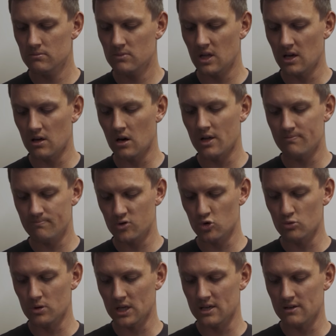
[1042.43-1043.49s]
I
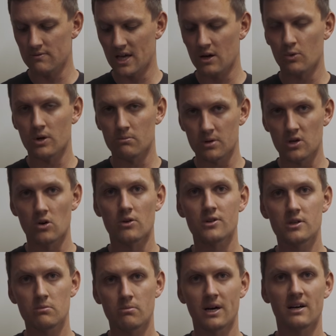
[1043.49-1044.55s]
do believe they went beyond
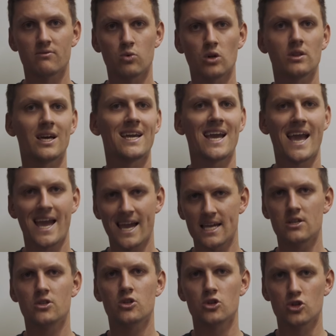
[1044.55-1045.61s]
and above what they
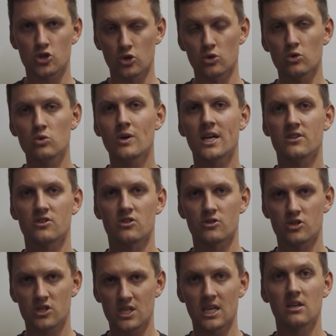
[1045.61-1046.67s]
had to do as a
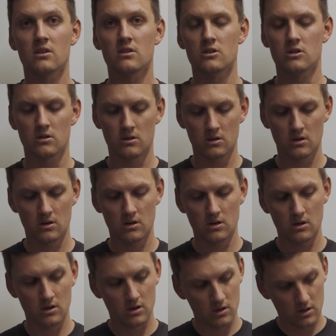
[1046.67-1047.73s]
second.
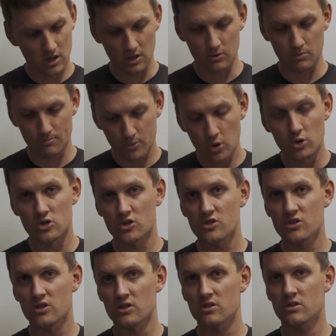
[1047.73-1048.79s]
I would
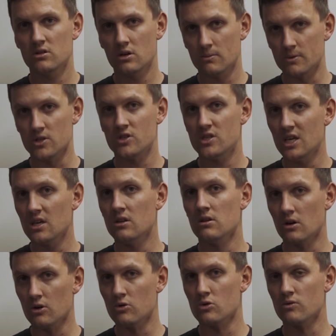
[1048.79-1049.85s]
purchase this, I'm the second
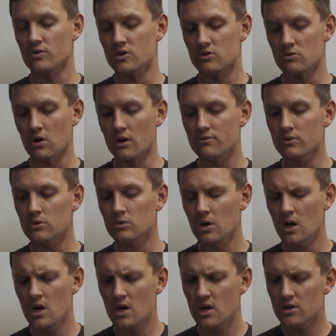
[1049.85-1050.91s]
owner of this rifle,
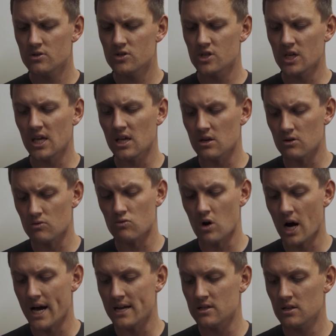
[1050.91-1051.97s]
to get it
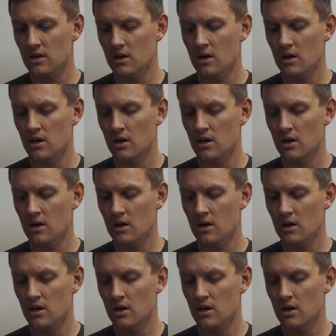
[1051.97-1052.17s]
right.